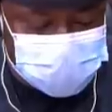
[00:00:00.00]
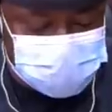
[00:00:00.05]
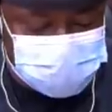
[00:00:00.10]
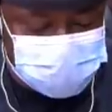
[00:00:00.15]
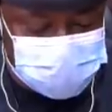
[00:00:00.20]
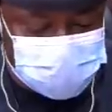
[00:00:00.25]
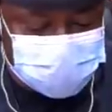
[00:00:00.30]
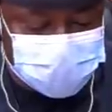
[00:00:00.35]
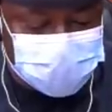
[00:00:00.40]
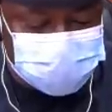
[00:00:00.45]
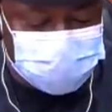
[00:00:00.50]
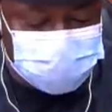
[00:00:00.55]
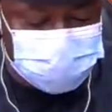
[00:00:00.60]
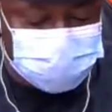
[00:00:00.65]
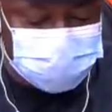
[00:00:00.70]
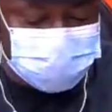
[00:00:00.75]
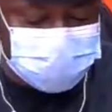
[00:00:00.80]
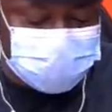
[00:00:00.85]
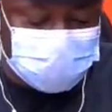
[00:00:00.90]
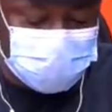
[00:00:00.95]
Mu Nsem soon to
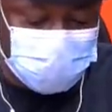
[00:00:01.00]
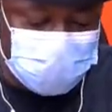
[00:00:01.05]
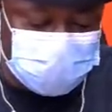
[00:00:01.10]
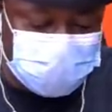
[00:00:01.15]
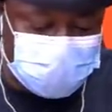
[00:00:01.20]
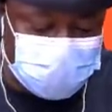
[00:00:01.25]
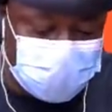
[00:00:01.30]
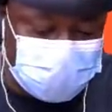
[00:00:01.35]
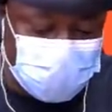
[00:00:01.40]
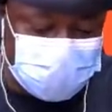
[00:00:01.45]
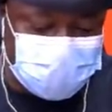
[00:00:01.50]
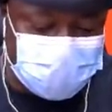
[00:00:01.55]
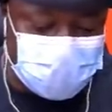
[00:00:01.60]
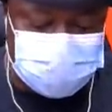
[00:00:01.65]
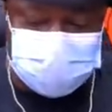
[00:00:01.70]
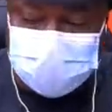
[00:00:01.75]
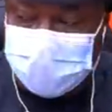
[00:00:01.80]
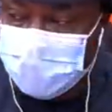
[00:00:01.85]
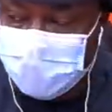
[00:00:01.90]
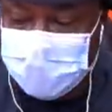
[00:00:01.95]
be some more than
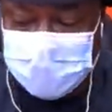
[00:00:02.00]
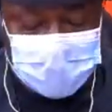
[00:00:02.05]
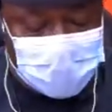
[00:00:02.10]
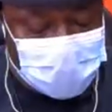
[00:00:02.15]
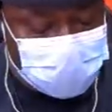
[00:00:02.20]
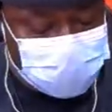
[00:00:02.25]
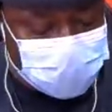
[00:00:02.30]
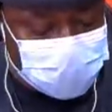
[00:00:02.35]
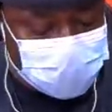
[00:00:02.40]
headquarters and